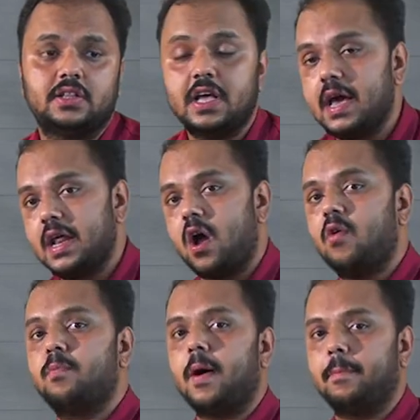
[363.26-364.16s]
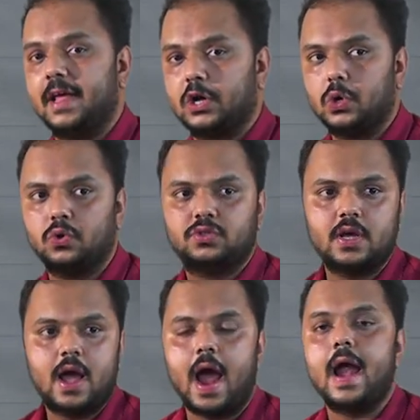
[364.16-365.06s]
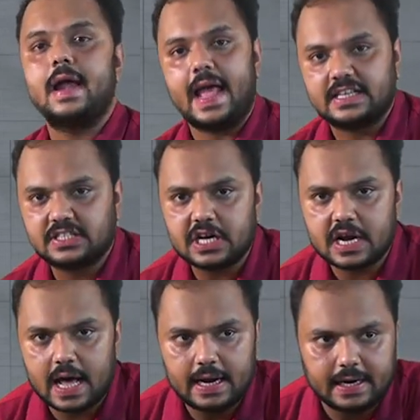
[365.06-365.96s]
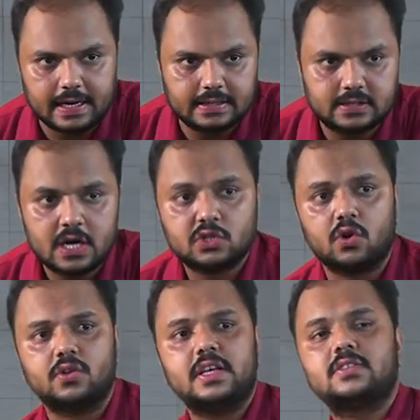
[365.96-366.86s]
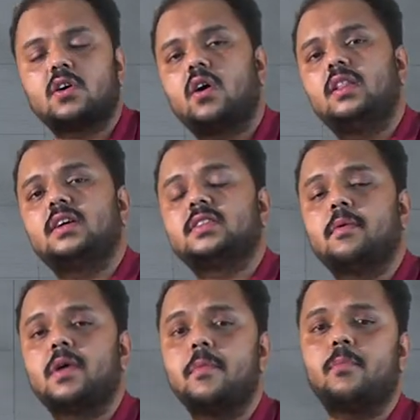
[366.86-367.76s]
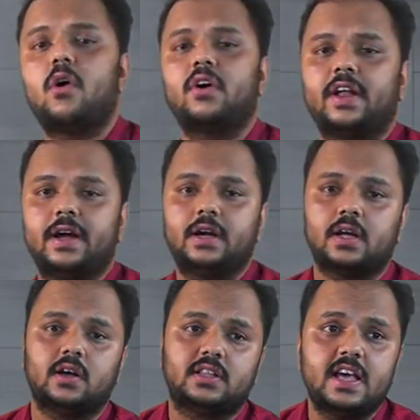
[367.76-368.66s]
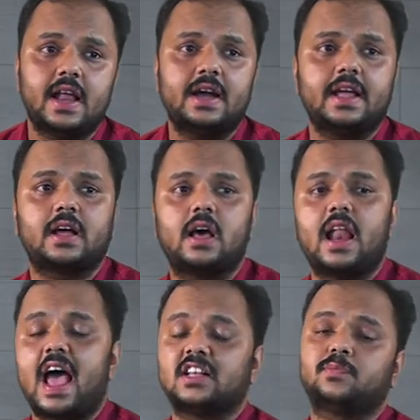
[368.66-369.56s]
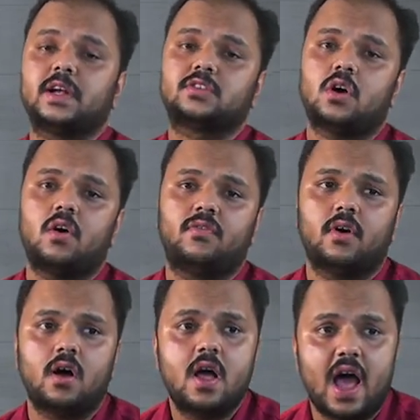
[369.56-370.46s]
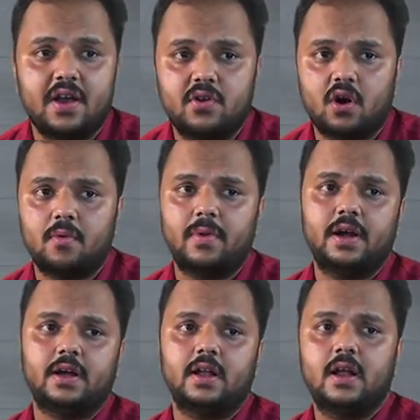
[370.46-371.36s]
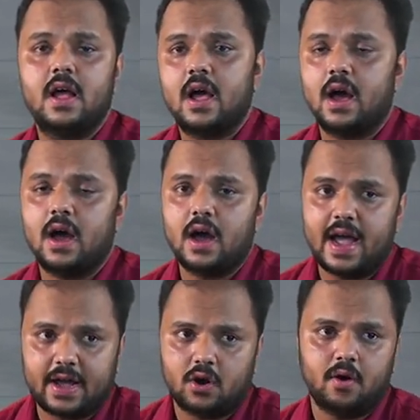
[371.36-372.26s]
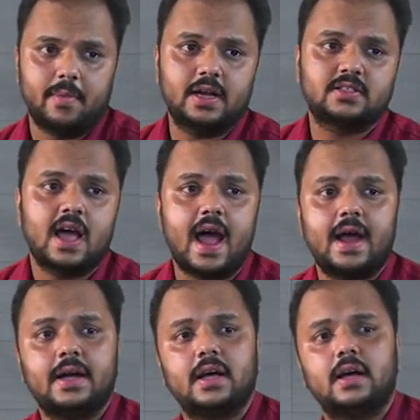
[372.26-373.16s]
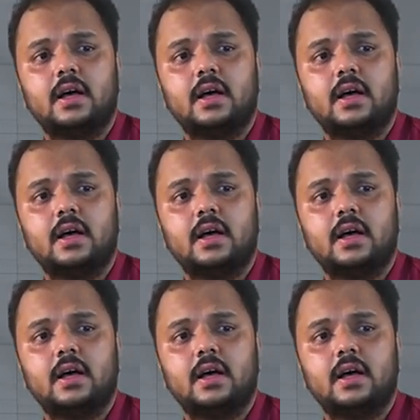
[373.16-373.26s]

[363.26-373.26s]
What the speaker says: theory of public goods and externalities. So these are all the some important theoretical aspects of environmental economics. And